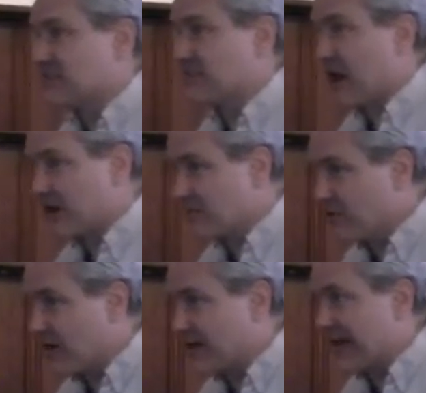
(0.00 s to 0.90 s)
the bottom
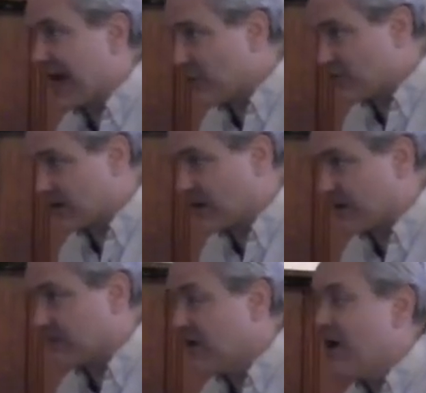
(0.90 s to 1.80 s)
line
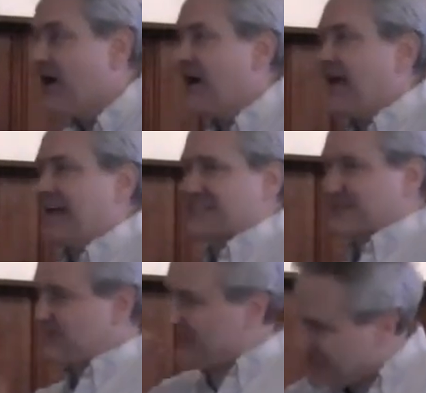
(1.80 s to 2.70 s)
outcome, as
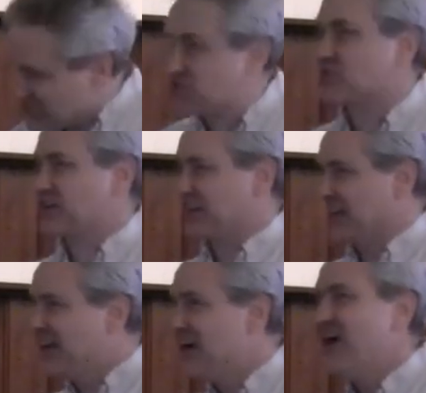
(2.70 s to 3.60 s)
the peace treaty,